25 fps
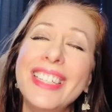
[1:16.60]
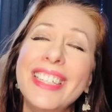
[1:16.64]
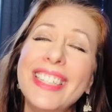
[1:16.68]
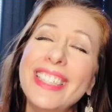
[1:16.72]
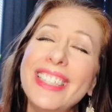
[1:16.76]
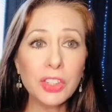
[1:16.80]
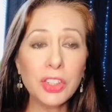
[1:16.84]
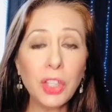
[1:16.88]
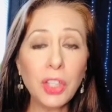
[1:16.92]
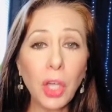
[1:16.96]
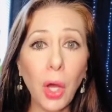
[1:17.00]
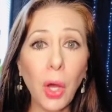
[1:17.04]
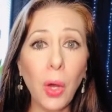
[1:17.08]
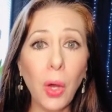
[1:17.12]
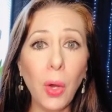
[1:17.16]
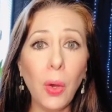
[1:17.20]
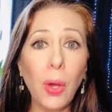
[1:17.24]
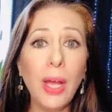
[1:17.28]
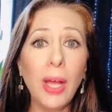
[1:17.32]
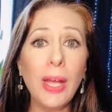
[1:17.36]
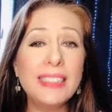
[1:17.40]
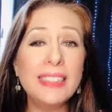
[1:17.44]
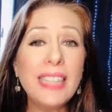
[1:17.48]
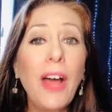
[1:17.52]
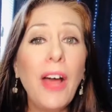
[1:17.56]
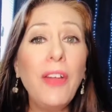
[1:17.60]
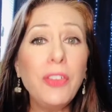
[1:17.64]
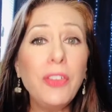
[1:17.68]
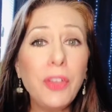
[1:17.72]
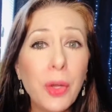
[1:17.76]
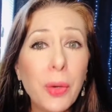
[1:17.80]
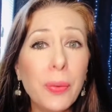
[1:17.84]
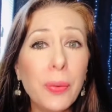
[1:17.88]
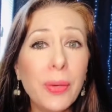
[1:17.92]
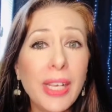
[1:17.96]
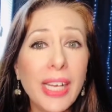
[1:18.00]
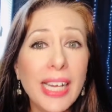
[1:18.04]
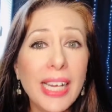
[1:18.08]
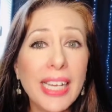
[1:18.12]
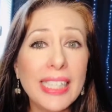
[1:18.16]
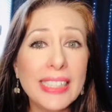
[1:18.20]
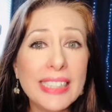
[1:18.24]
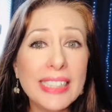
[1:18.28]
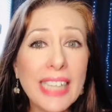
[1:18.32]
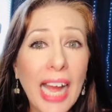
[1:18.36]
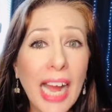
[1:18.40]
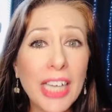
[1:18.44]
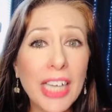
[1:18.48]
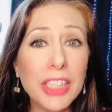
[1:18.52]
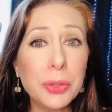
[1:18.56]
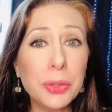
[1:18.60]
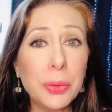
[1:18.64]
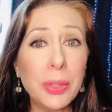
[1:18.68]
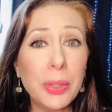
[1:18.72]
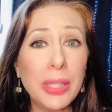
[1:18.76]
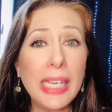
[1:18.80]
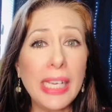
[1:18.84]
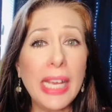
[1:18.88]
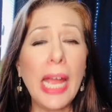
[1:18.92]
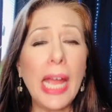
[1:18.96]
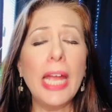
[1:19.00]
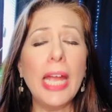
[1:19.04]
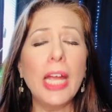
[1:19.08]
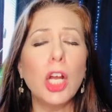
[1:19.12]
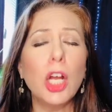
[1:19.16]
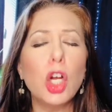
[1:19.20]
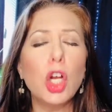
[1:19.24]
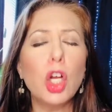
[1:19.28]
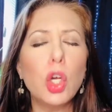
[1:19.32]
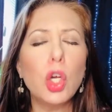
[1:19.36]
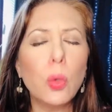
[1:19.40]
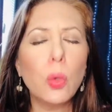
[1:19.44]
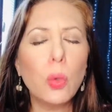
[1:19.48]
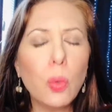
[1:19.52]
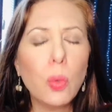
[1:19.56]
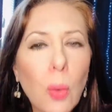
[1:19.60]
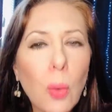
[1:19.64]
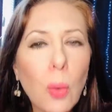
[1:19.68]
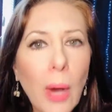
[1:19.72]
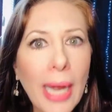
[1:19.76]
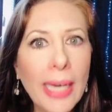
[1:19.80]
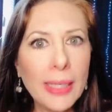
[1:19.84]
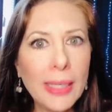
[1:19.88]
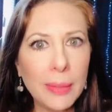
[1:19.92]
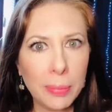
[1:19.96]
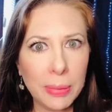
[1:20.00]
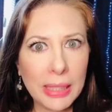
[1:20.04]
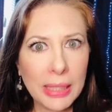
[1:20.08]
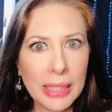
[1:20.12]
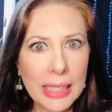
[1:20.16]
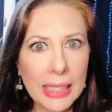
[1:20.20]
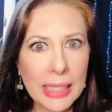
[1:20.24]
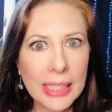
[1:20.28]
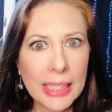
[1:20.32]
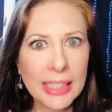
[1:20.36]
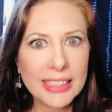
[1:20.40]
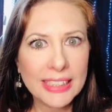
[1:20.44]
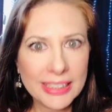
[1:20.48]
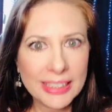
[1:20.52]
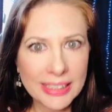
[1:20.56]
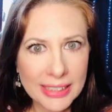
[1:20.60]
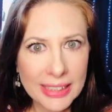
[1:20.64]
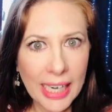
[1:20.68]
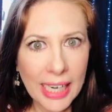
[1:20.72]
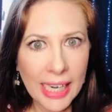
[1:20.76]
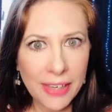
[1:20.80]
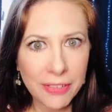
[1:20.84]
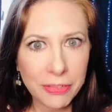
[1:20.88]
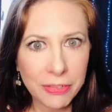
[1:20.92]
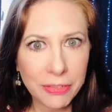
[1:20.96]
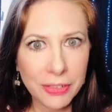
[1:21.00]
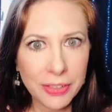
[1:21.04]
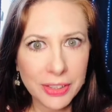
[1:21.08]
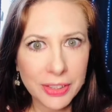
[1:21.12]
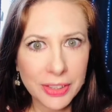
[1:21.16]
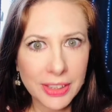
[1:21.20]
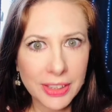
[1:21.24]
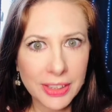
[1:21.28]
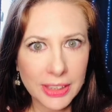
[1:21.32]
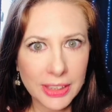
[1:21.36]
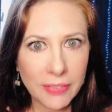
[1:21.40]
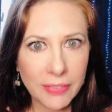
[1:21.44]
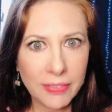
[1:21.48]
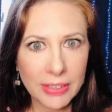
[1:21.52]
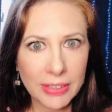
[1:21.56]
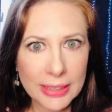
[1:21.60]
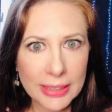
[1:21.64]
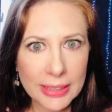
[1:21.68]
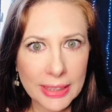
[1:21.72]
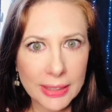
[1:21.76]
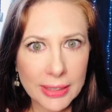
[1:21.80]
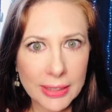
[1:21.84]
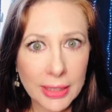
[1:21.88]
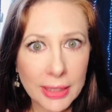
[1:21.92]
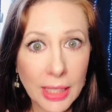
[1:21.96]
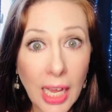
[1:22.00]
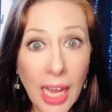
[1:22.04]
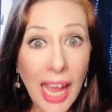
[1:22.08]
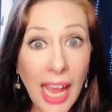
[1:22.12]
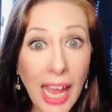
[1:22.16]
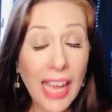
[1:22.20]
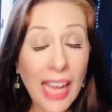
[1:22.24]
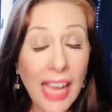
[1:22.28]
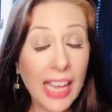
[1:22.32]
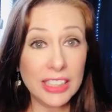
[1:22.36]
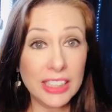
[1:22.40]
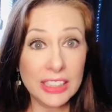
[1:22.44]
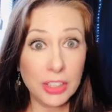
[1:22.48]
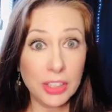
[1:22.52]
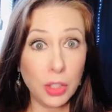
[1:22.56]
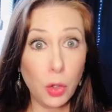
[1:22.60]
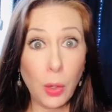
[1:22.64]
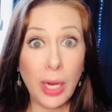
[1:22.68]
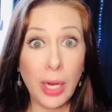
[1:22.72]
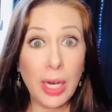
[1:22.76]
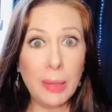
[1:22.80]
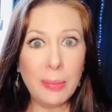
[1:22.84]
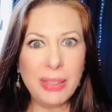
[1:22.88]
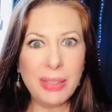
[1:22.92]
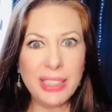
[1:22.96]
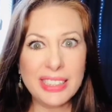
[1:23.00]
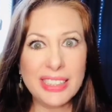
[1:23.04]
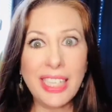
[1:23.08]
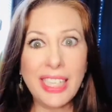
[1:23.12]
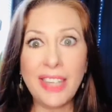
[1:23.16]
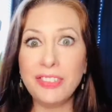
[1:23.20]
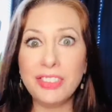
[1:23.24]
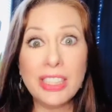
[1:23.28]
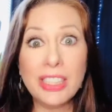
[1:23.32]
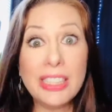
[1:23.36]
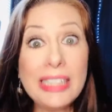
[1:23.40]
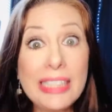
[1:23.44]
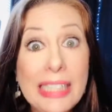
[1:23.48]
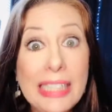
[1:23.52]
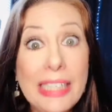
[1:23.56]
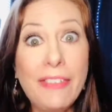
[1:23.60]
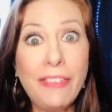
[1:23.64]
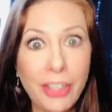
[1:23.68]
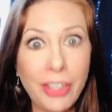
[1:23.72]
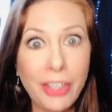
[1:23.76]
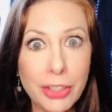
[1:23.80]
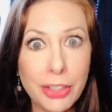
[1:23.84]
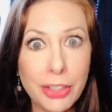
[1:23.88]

So South Korea is actually incredibly safe to visit. It's incredibly safe to live here